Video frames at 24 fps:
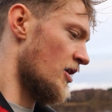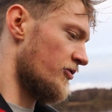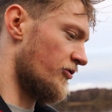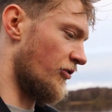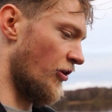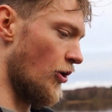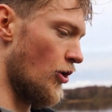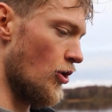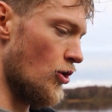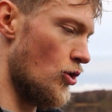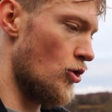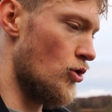
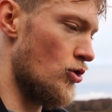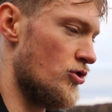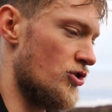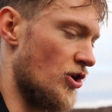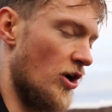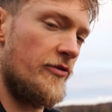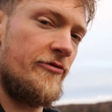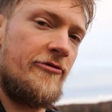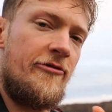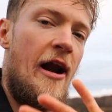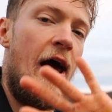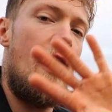to
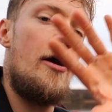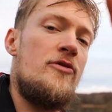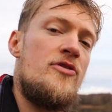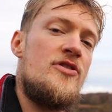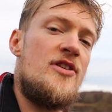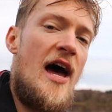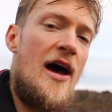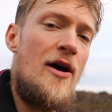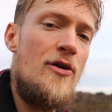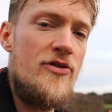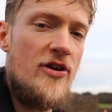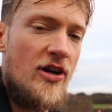sort of
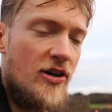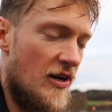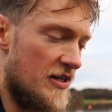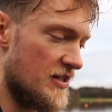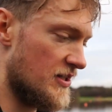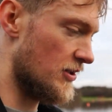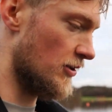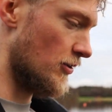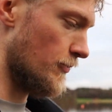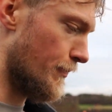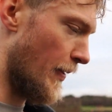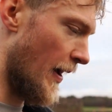round out the
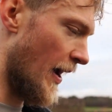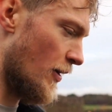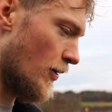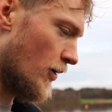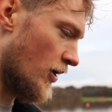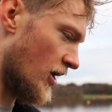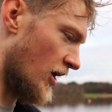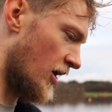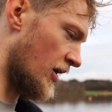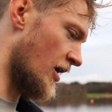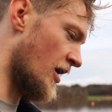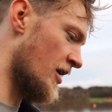critical
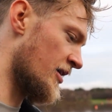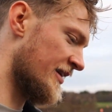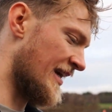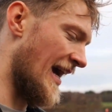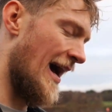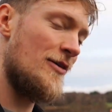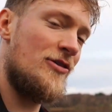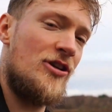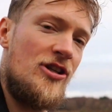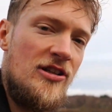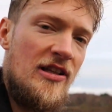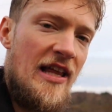power
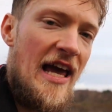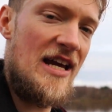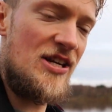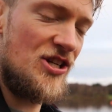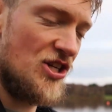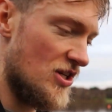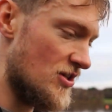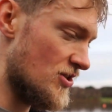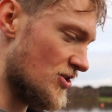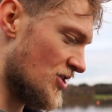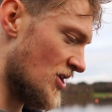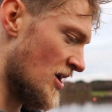
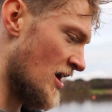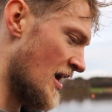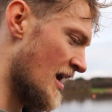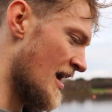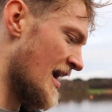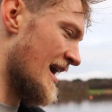calculations